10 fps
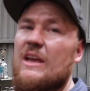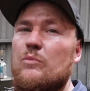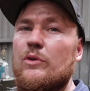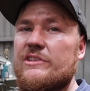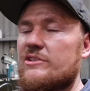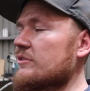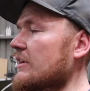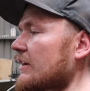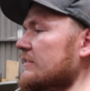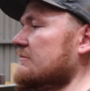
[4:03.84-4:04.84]
take 0.2
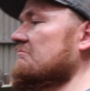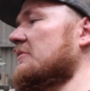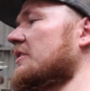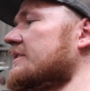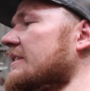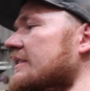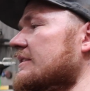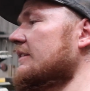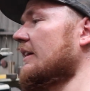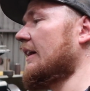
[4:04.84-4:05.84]
cuts, nice and
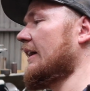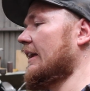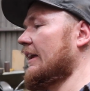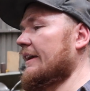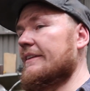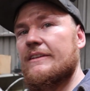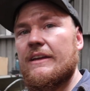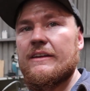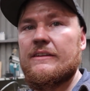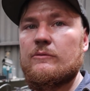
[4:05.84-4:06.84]
easy. And
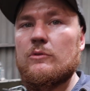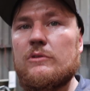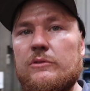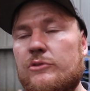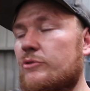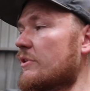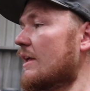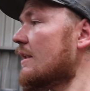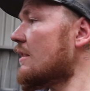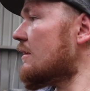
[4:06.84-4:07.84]
yeah, we'll do
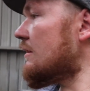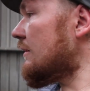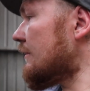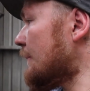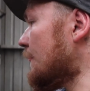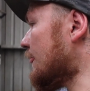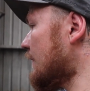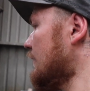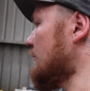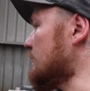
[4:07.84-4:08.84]
that.
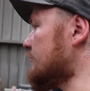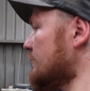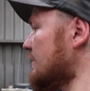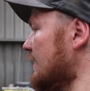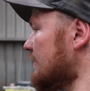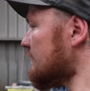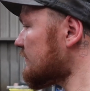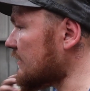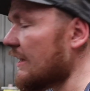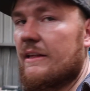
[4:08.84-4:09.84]
We'll do
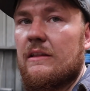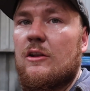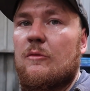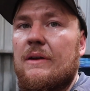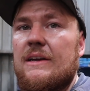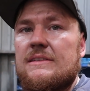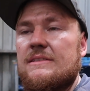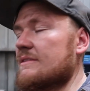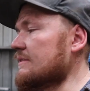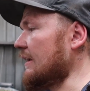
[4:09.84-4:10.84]
that, take a lot of
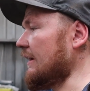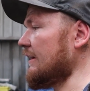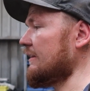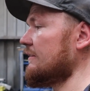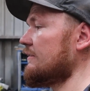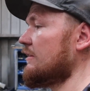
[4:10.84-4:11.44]
passes and